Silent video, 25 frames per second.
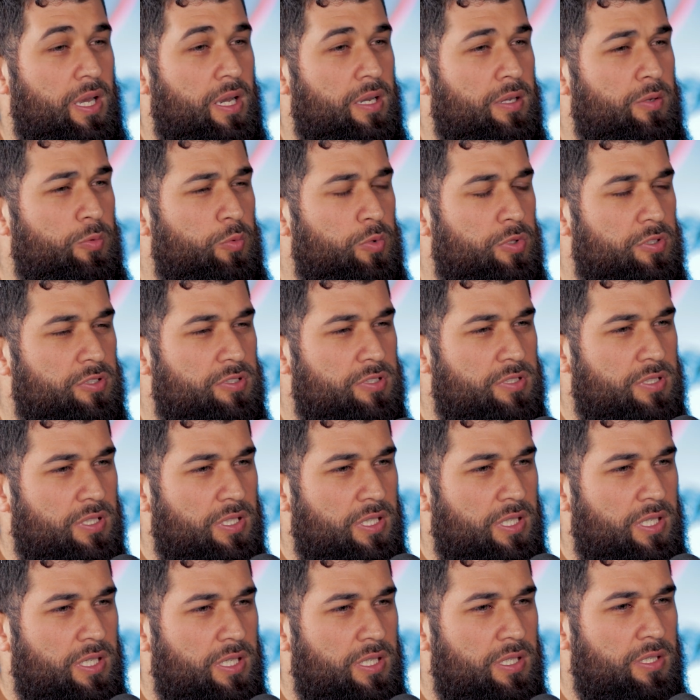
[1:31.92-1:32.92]
I was
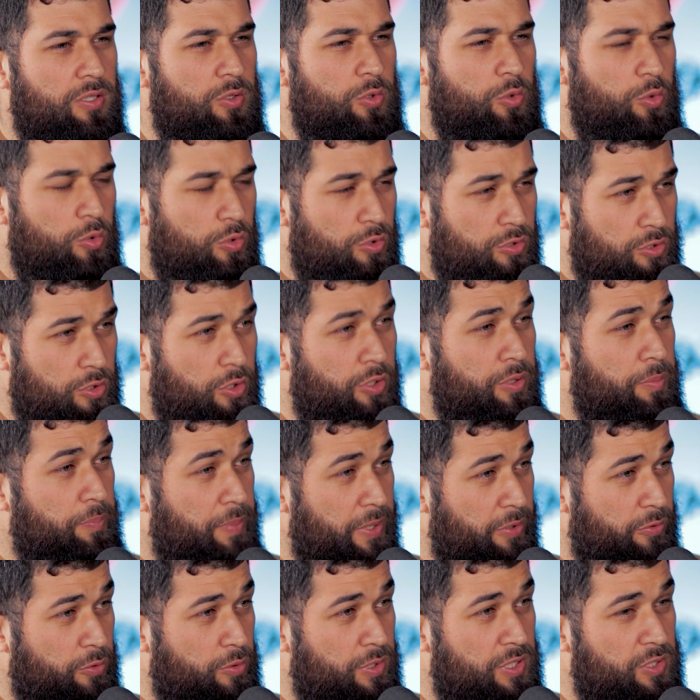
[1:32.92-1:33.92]
in Cusco in
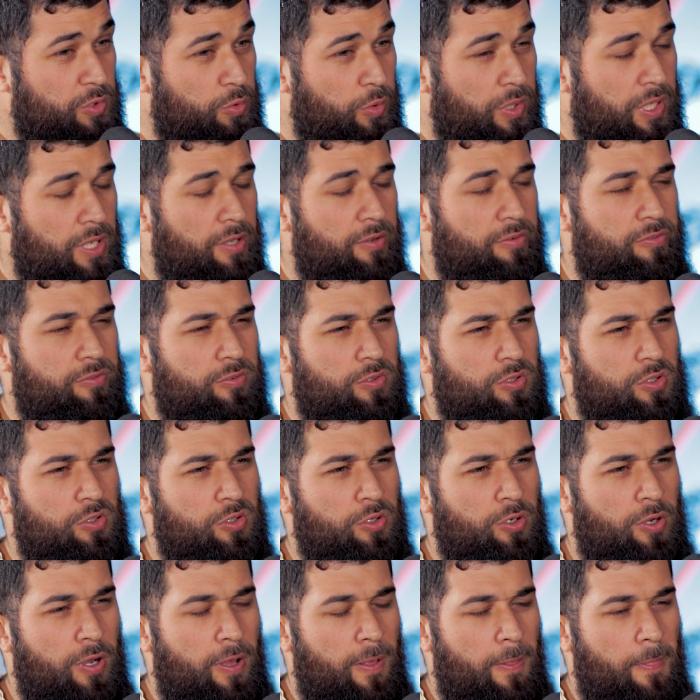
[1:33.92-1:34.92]
Peru as well
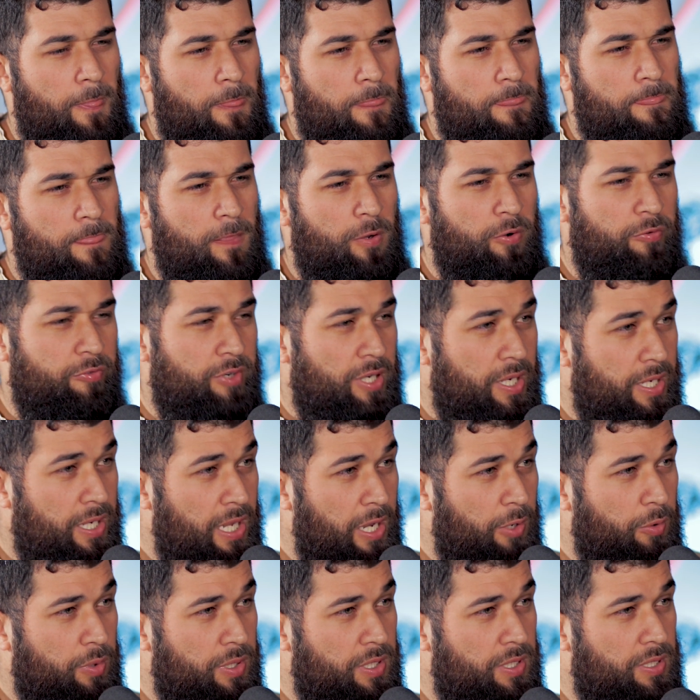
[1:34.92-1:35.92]
for over an
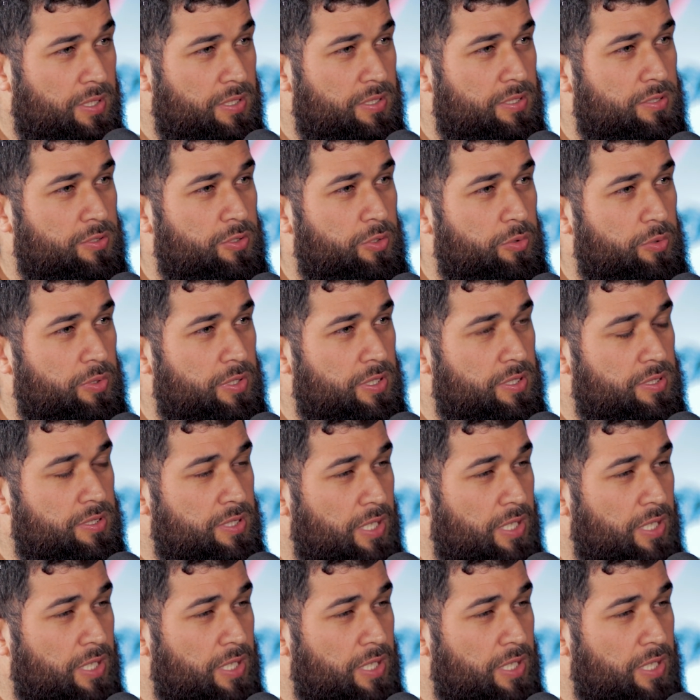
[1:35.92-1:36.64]
hour doing